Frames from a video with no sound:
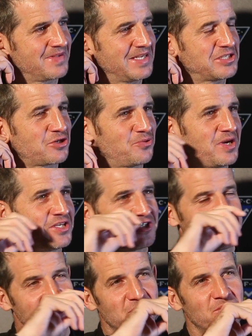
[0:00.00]
It's a
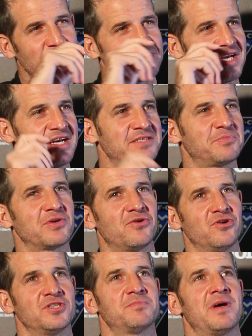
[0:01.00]
question that's always asked
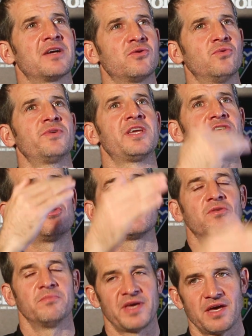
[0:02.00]
because my goal ratio
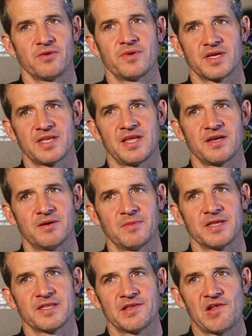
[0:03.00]
got better when Craig came
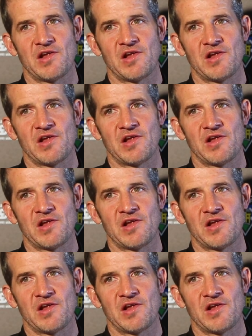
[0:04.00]
in.